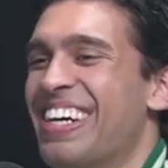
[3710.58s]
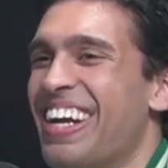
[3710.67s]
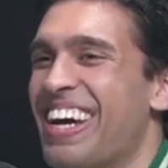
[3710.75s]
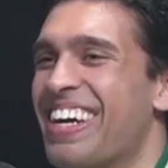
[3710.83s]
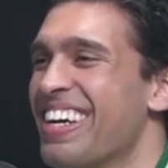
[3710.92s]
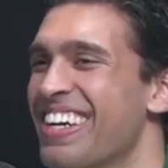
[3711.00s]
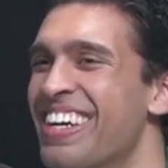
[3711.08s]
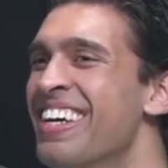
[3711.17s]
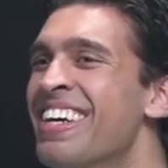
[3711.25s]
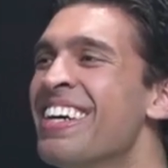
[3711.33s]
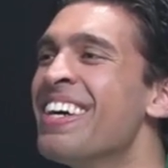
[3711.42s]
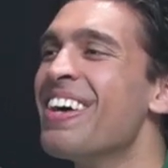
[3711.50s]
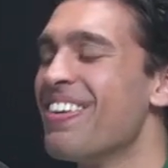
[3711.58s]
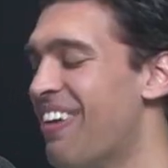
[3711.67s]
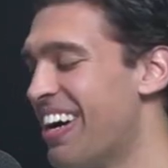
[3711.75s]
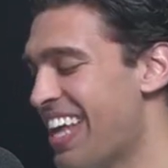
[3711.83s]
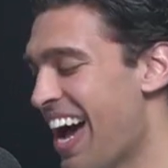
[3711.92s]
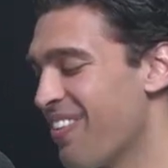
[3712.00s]
know, like my
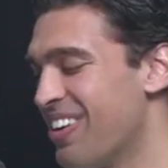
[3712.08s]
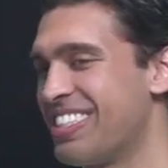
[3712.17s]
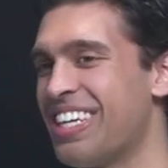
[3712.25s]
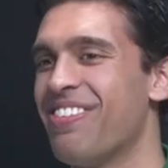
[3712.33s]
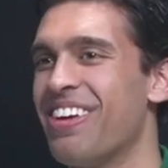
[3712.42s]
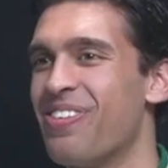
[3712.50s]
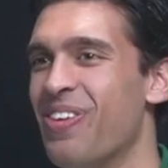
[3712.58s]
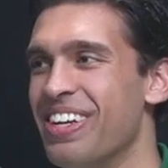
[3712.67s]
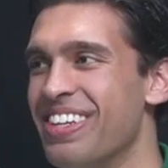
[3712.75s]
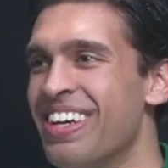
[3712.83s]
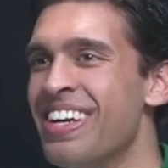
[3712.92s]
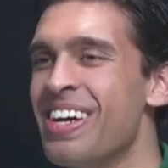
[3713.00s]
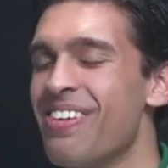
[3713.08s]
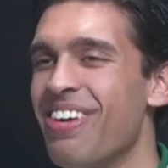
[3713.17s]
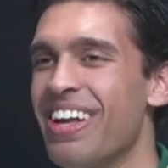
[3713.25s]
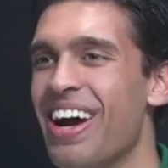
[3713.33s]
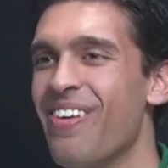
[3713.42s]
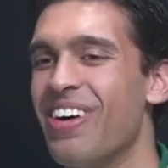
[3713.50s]
dad one time. Like, that's went, true. You know, my
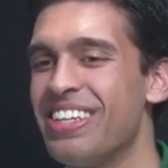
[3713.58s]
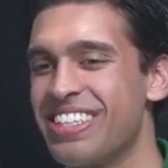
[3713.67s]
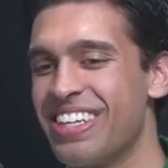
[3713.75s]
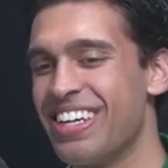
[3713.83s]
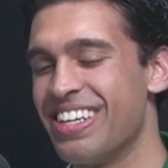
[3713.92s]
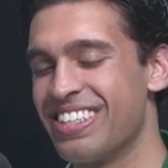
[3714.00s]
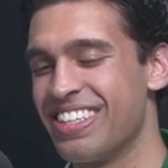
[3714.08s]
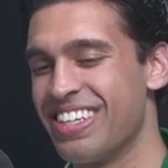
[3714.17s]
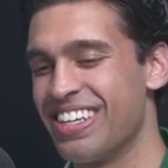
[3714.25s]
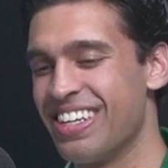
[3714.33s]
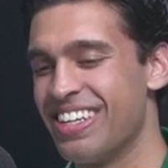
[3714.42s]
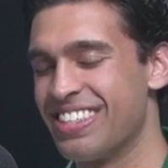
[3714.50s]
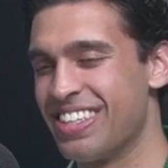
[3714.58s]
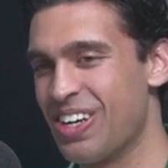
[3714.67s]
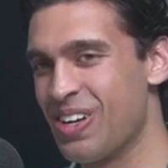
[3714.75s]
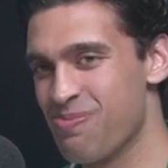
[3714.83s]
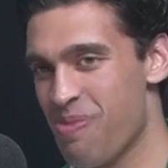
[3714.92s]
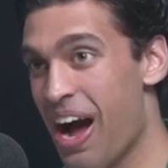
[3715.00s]
dad went true. to the to the to the
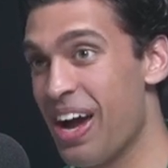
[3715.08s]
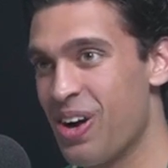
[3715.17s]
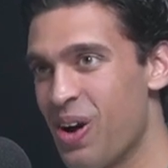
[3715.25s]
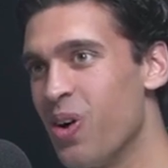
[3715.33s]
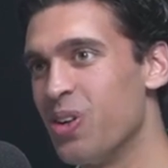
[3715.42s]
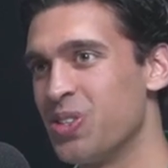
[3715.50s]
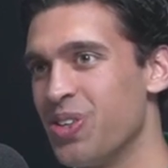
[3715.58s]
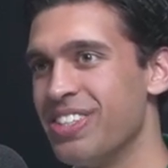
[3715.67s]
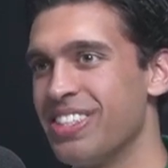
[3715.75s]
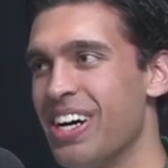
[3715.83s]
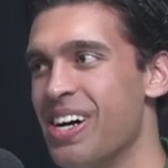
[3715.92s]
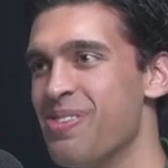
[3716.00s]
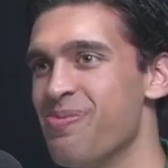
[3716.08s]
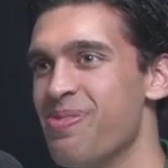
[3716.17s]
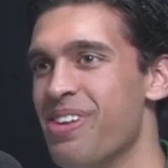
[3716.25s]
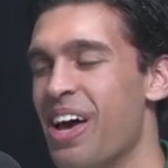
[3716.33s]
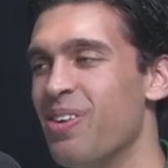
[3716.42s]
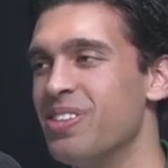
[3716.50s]
my coach one time
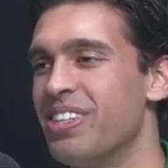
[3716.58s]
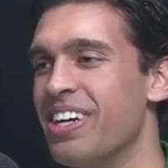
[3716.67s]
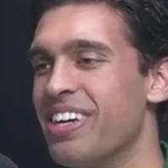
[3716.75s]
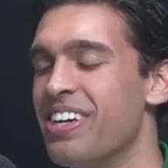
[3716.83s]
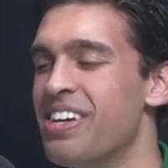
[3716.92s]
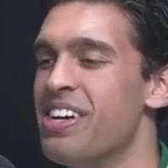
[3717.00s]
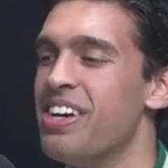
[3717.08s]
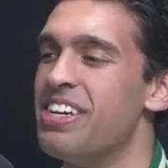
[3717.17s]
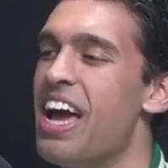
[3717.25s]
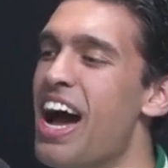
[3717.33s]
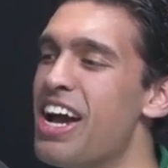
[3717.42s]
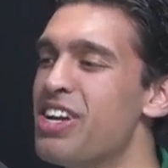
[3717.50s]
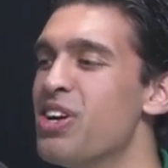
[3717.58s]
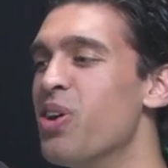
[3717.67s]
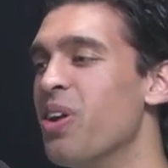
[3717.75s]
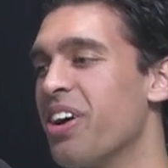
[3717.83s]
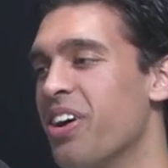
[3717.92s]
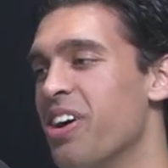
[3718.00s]
and was like, "Yeah, you know,
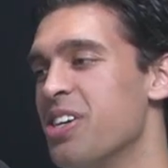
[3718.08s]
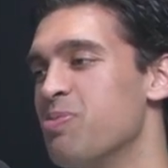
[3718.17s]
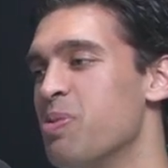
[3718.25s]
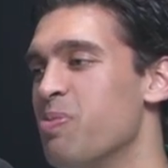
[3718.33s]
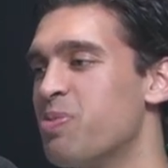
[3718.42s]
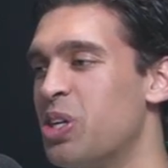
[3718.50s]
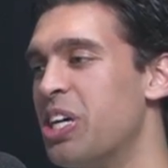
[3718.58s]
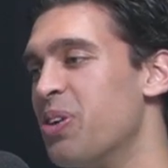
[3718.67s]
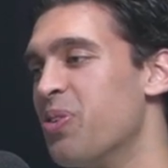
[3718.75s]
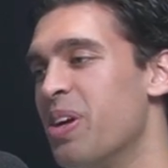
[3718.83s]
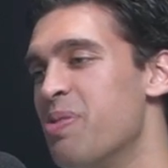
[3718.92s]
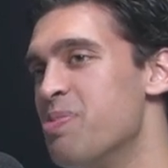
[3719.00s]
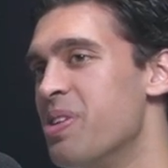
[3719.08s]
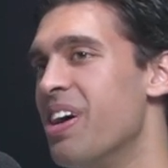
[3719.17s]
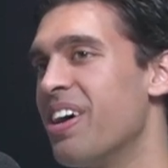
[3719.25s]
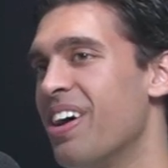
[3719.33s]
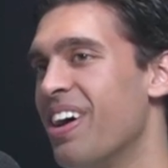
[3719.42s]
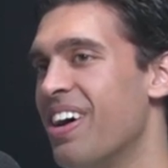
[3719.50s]
like Aryan's been training with
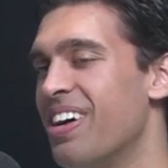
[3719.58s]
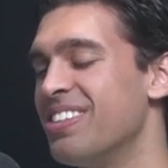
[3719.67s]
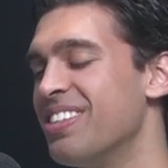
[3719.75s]
NBA guys